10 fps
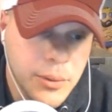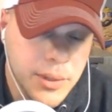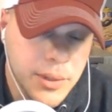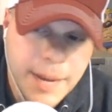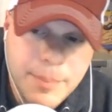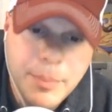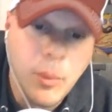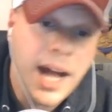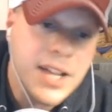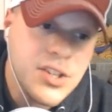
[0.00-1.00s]
a lot of people
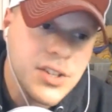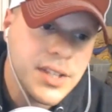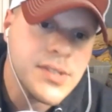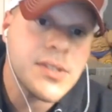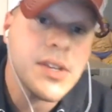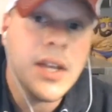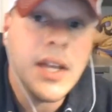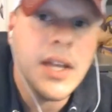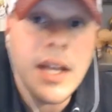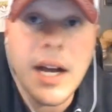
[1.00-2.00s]
watching this
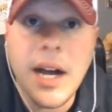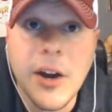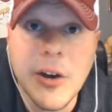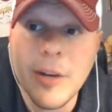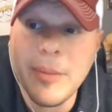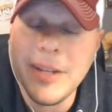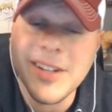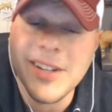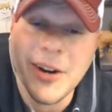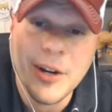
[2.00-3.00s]
are going
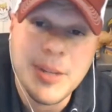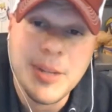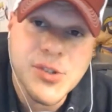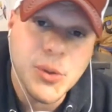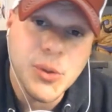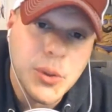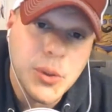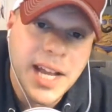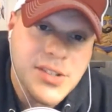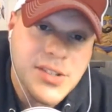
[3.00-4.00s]
to be schooled
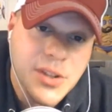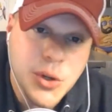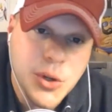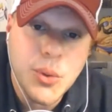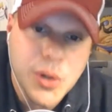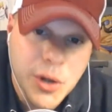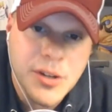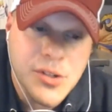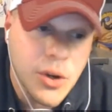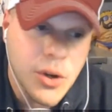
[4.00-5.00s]
as to who
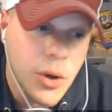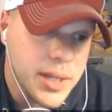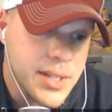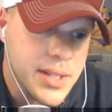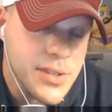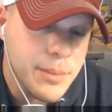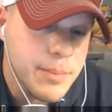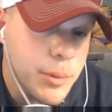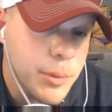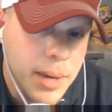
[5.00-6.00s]
Curtis Cole is. Some
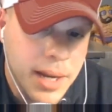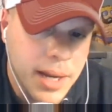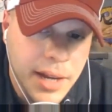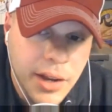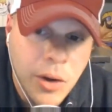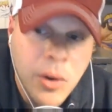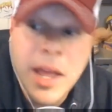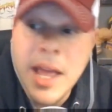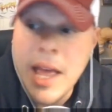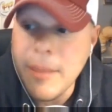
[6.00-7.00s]
people might not know.
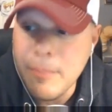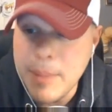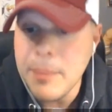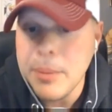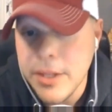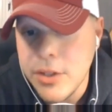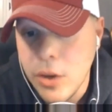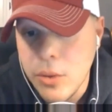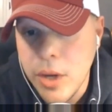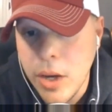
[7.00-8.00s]
The people that
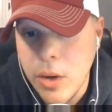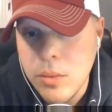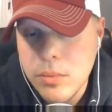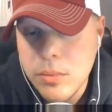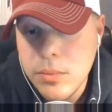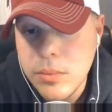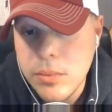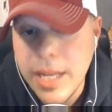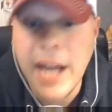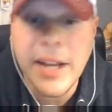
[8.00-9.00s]
don't know,
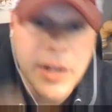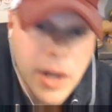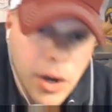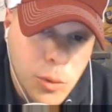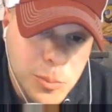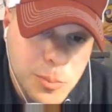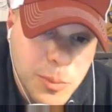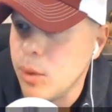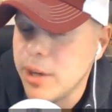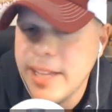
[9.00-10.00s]
now you know.
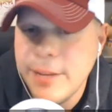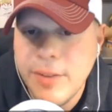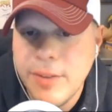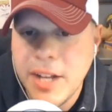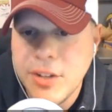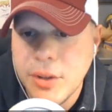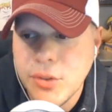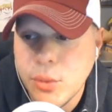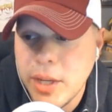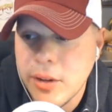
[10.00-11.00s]
Where can they find you on
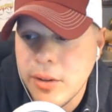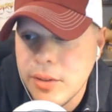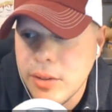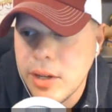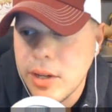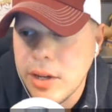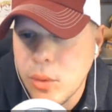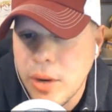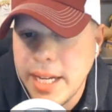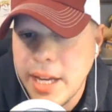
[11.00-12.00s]
Twitter
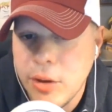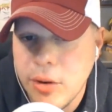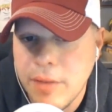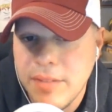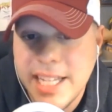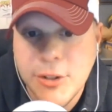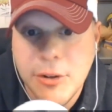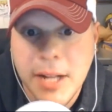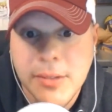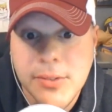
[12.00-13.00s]
or any other of the
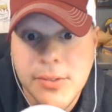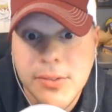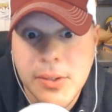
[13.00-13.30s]
internets?